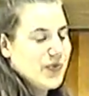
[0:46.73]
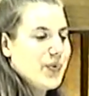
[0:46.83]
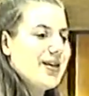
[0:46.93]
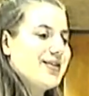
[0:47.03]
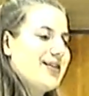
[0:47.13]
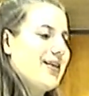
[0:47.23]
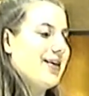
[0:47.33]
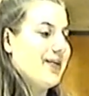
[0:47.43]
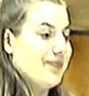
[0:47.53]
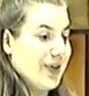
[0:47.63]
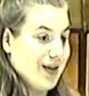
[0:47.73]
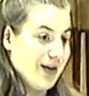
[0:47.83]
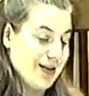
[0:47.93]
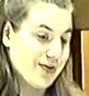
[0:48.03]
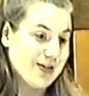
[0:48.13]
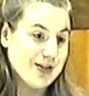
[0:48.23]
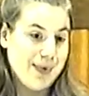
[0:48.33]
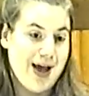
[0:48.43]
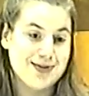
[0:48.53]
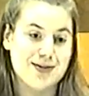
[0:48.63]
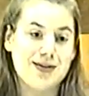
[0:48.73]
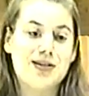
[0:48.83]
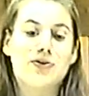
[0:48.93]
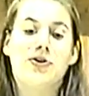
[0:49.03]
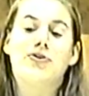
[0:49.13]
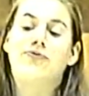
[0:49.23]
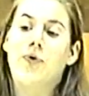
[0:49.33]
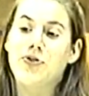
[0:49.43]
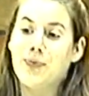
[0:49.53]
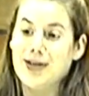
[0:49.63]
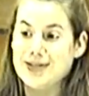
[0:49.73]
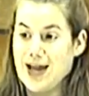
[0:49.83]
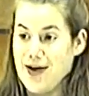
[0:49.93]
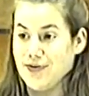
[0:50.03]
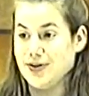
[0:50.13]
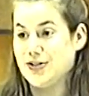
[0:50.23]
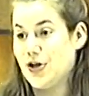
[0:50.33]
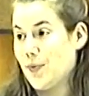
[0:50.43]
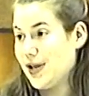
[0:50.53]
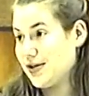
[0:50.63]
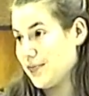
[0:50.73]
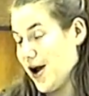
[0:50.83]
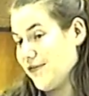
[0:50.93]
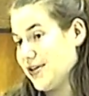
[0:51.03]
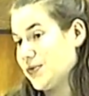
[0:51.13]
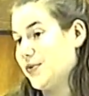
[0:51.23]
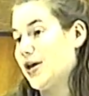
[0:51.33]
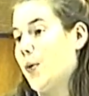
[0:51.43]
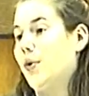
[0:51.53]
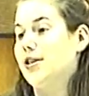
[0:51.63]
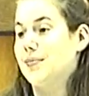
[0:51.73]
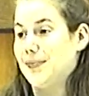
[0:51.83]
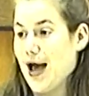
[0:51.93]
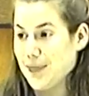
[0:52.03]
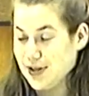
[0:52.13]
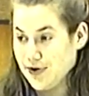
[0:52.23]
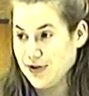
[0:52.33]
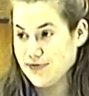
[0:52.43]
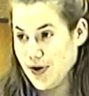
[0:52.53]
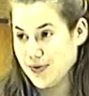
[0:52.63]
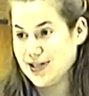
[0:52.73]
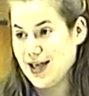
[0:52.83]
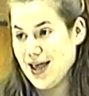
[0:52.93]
We can see that he's looked in the past, and he's only the 4th president ever to go into office without winning the popularity vote.